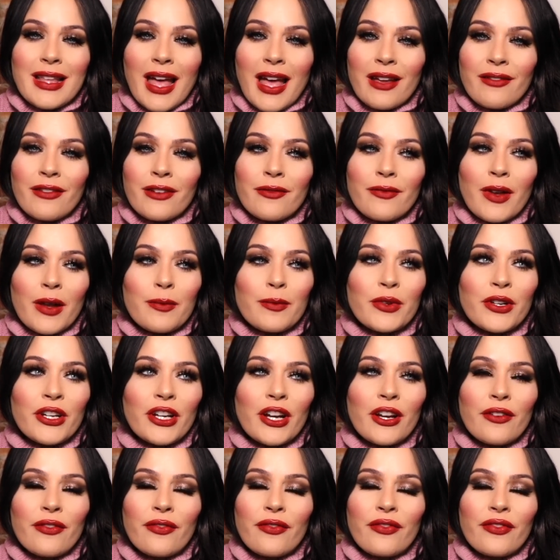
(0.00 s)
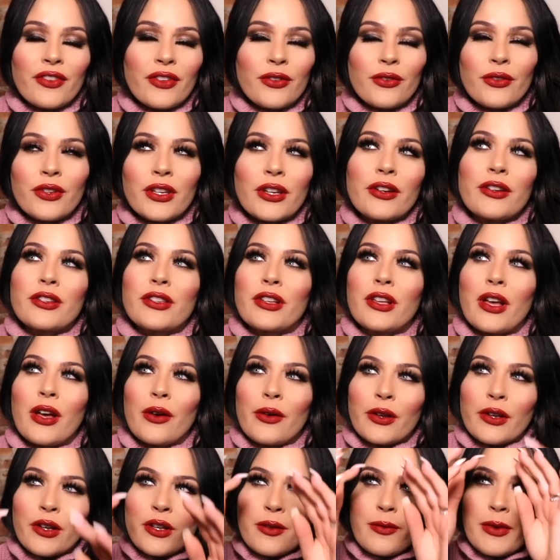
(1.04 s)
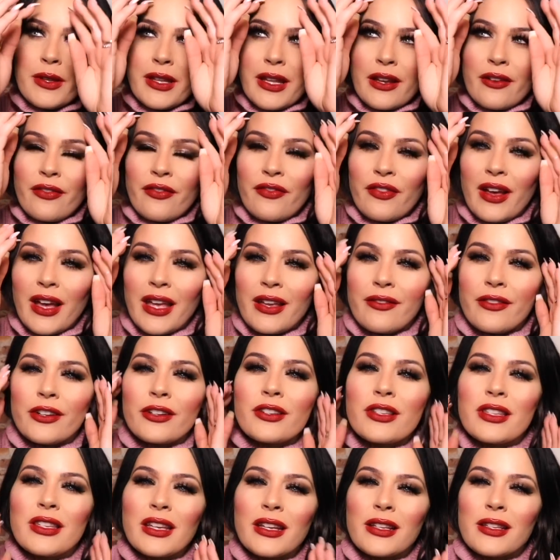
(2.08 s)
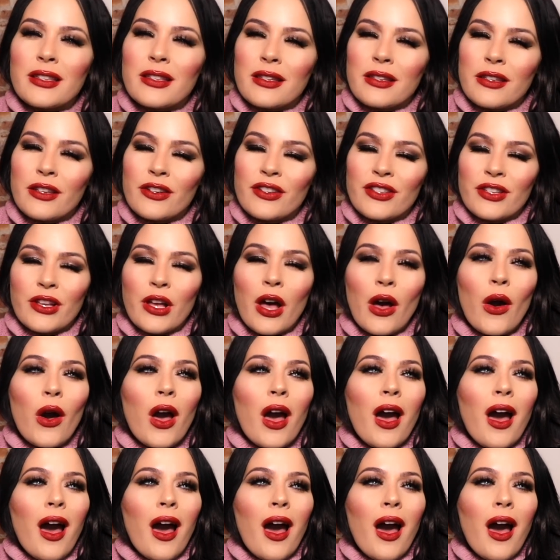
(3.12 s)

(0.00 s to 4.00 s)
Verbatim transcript: I remember a few years ago, it could have been like five or six years ago,